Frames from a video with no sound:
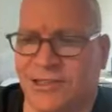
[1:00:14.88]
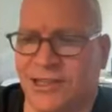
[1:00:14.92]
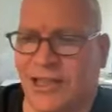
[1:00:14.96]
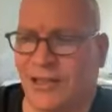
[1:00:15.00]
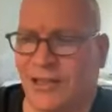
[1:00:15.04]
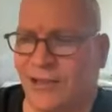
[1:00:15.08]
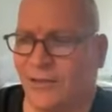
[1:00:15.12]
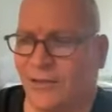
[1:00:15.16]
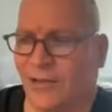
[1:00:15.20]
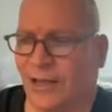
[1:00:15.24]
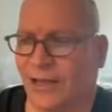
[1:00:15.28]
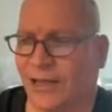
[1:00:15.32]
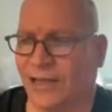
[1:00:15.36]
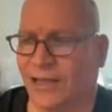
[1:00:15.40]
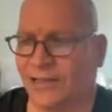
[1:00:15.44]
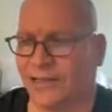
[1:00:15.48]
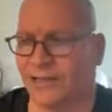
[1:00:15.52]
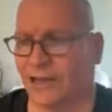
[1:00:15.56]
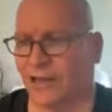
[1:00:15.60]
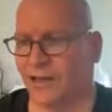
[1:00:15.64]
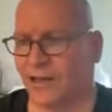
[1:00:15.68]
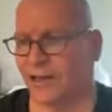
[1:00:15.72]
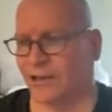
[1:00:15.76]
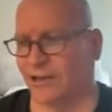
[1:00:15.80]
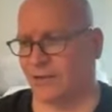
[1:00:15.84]
see like
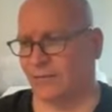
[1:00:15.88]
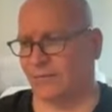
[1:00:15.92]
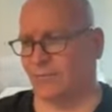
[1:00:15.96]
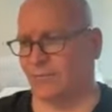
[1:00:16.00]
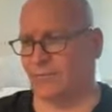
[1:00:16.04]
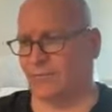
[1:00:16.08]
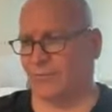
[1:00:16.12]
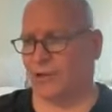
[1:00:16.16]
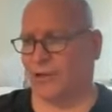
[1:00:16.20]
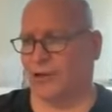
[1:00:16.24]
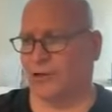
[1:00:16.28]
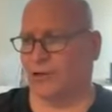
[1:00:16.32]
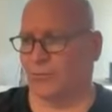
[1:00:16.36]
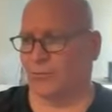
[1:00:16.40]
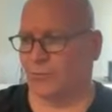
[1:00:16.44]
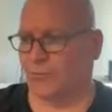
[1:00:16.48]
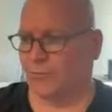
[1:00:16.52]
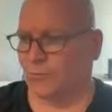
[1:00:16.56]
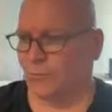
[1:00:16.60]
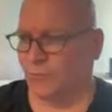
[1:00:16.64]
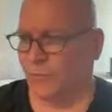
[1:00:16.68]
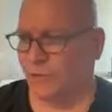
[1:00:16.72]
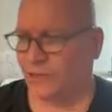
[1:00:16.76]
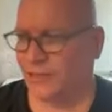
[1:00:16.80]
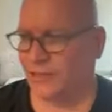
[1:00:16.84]
he's a uh, you know
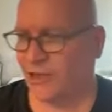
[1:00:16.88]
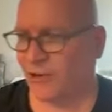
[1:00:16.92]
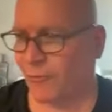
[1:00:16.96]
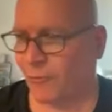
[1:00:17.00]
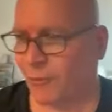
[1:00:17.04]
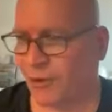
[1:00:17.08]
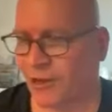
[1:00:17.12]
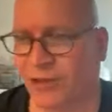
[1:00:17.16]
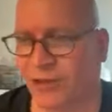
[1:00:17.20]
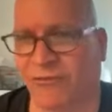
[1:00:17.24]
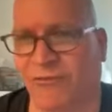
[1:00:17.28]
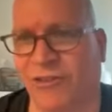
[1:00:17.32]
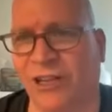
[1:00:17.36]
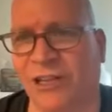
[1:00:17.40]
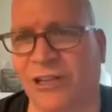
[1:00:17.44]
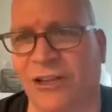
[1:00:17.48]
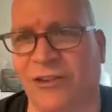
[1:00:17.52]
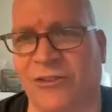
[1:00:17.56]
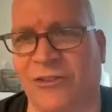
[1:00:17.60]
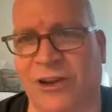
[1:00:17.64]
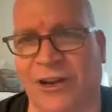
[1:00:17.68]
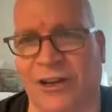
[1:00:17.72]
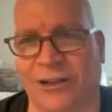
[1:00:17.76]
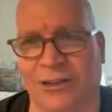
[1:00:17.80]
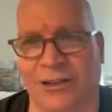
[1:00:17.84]
he's never been
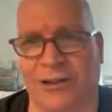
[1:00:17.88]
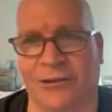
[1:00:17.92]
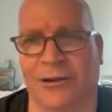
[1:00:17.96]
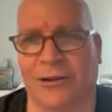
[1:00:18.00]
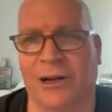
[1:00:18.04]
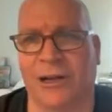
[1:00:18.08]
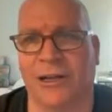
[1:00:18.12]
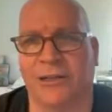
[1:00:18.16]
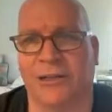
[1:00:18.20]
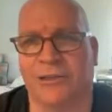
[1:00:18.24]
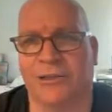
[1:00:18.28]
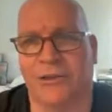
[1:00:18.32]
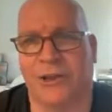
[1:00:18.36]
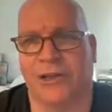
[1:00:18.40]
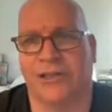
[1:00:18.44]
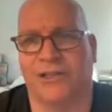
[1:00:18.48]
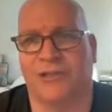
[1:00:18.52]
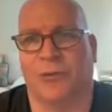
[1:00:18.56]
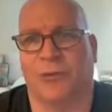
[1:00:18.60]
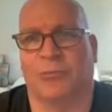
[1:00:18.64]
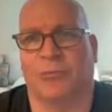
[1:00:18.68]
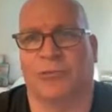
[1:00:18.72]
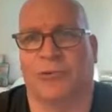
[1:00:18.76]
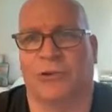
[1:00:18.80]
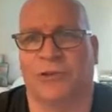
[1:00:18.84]
convicted of anything, right? So he has
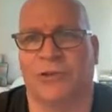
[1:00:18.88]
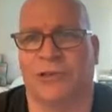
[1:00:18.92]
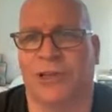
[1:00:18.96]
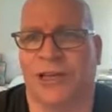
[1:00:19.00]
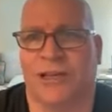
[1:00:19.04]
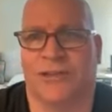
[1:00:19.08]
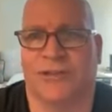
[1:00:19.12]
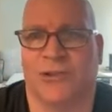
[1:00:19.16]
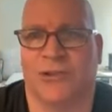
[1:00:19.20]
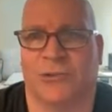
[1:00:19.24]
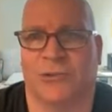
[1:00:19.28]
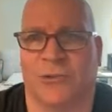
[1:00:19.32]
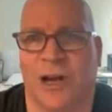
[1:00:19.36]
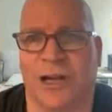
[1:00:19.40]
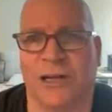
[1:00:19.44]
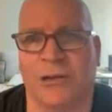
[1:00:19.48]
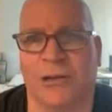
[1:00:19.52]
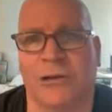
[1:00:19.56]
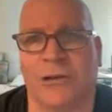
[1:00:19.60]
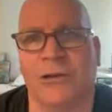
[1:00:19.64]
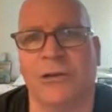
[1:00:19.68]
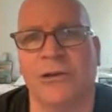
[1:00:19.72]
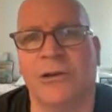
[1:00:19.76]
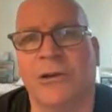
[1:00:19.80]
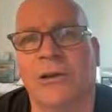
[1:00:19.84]
no prison. Yeah. He has no
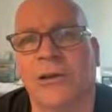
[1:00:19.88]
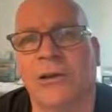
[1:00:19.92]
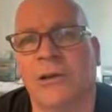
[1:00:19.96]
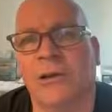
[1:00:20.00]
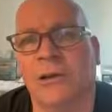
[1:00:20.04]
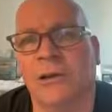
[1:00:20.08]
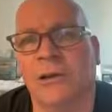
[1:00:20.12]
record.